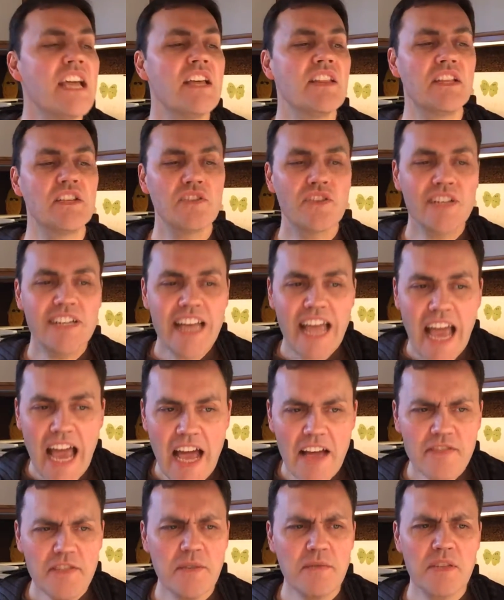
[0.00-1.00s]
then you're going to
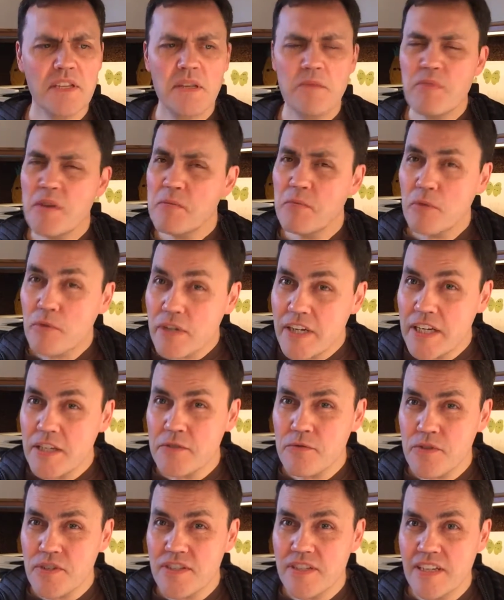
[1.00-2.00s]
have something that people are
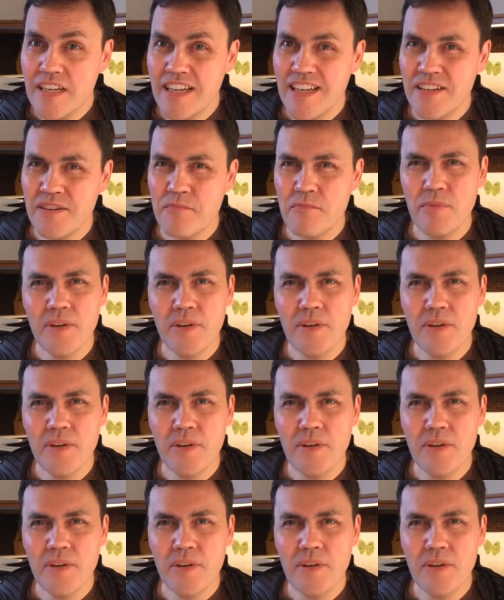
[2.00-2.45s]
interested in,